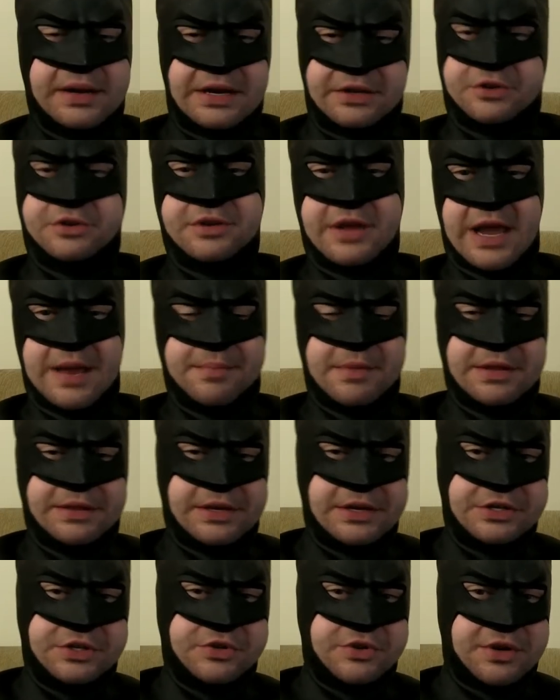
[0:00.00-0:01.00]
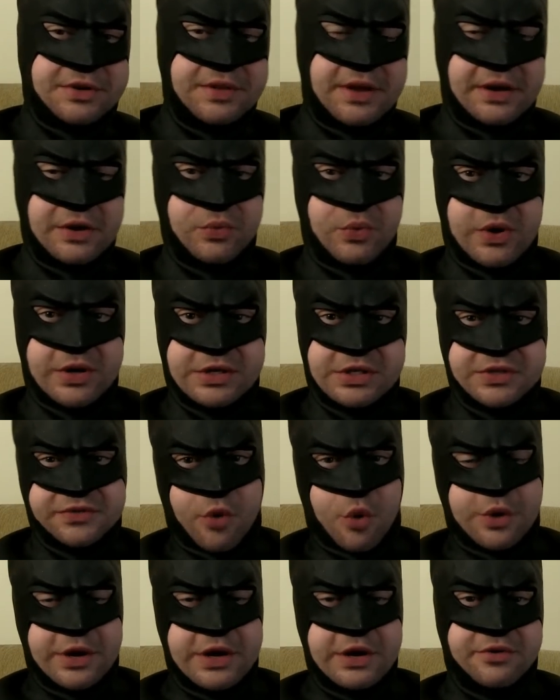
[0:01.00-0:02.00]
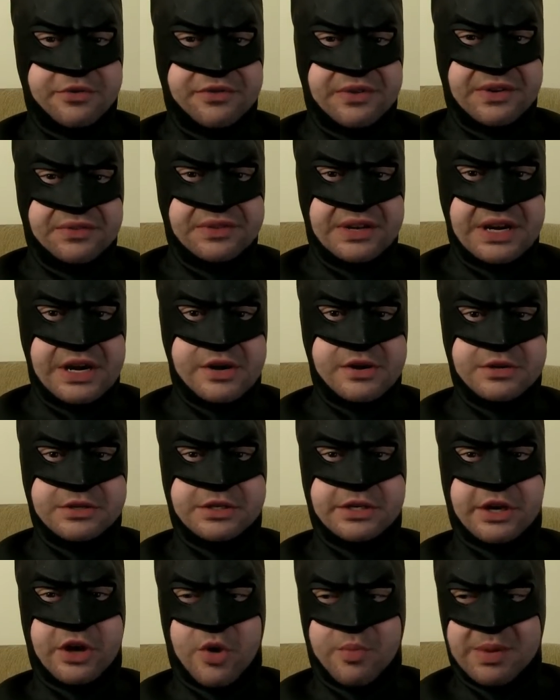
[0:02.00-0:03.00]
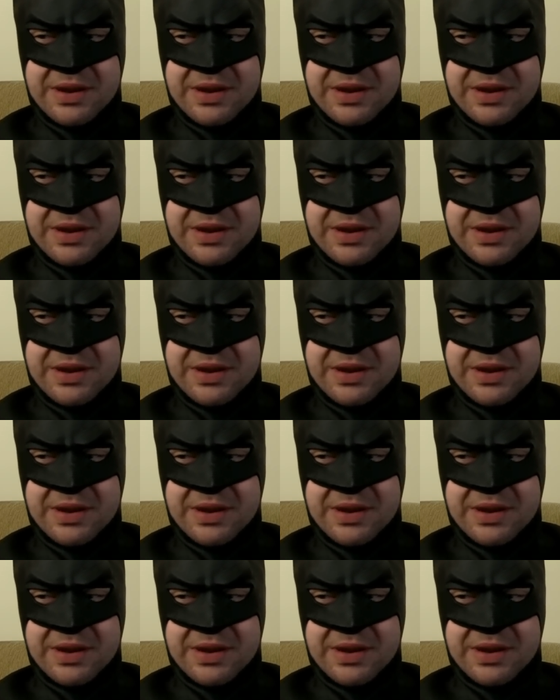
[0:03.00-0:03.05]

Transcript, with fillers: entertainment district that it was forty or fifty years ago.